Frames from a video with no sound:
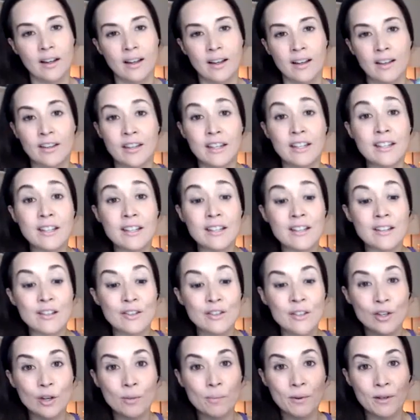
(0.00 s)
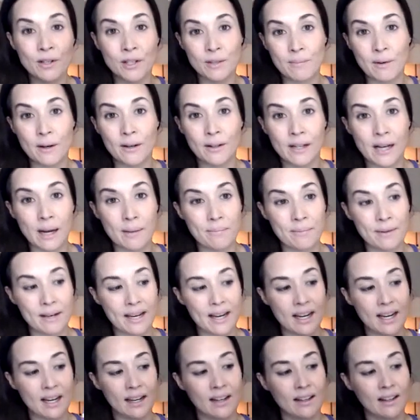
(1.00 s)
This is a super small
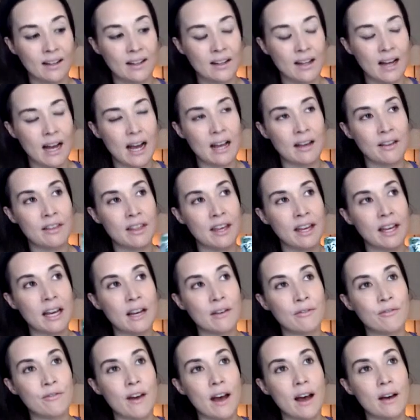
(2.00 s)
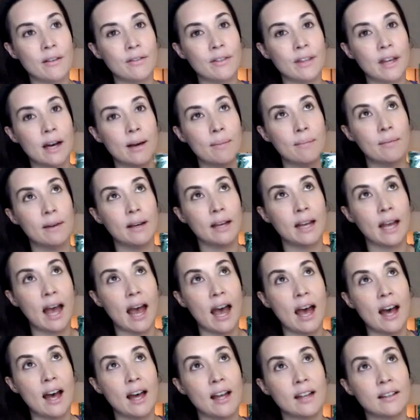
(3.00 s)
company. I think I found them
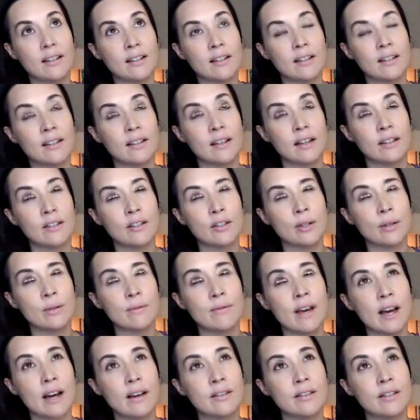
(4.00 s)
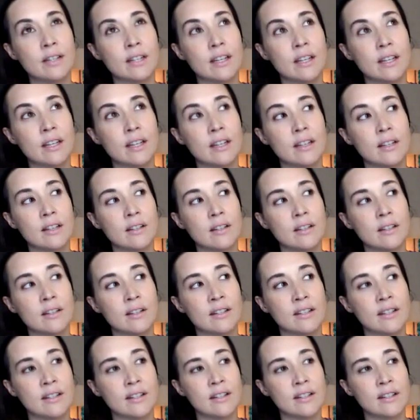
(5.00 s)
at
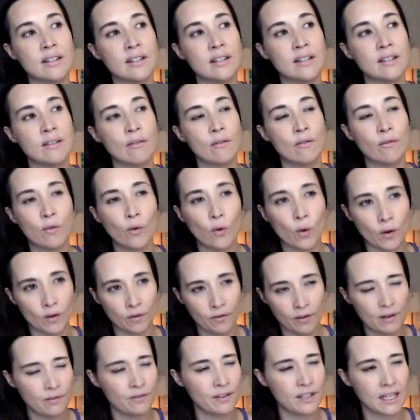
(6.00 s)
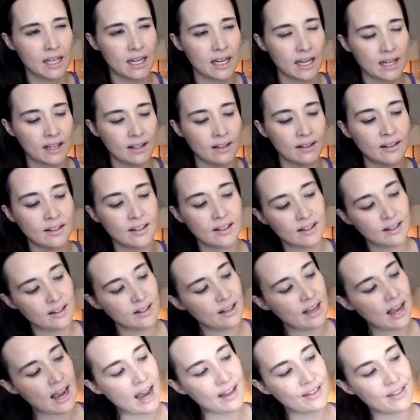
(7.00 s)
2015
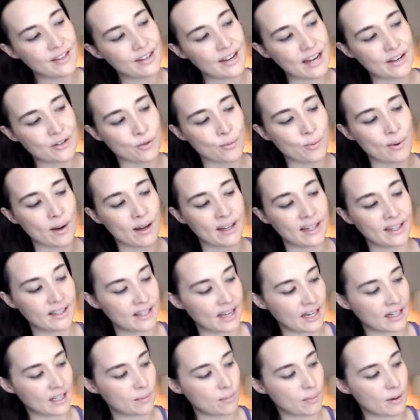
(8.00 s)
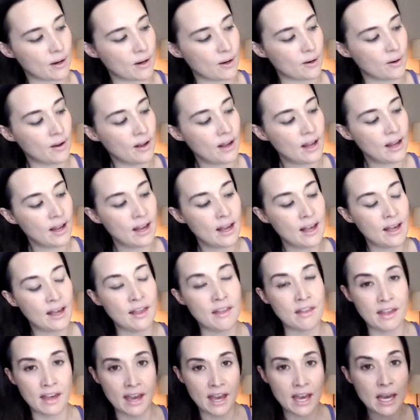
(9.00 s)
at the Natural Products Expo.
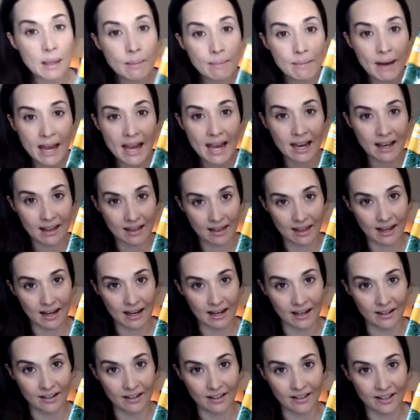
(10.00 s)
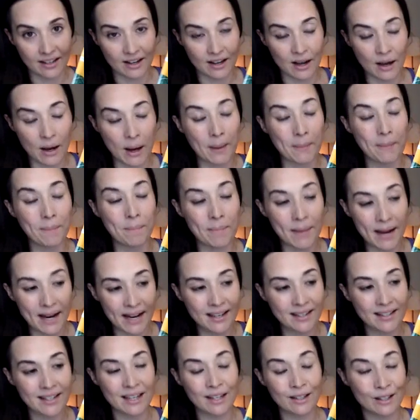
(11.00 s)
They make these
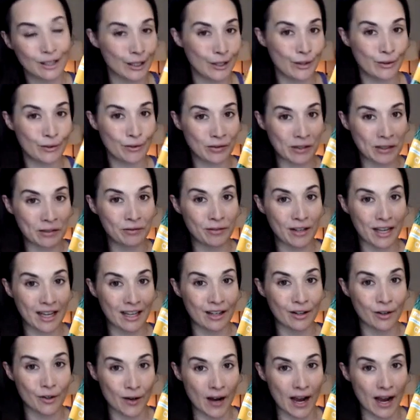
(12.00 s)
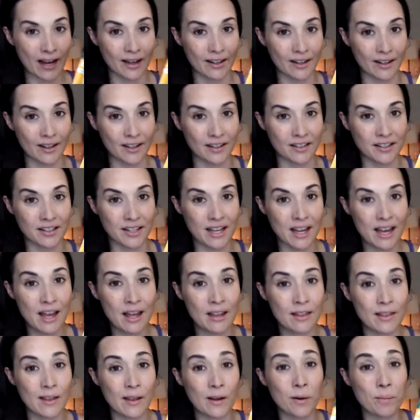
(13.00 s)
amazing gluten free vegan crackers
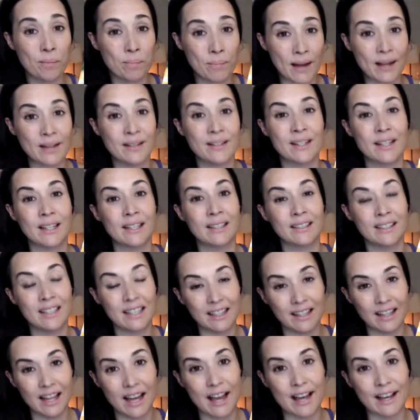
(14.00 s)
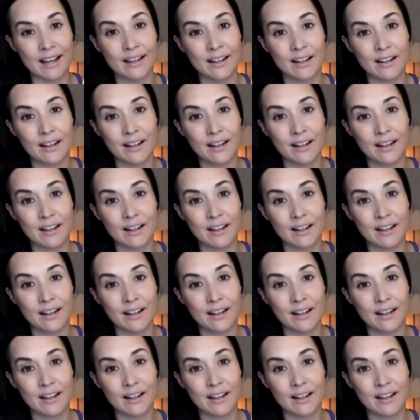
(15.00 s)
that are basically like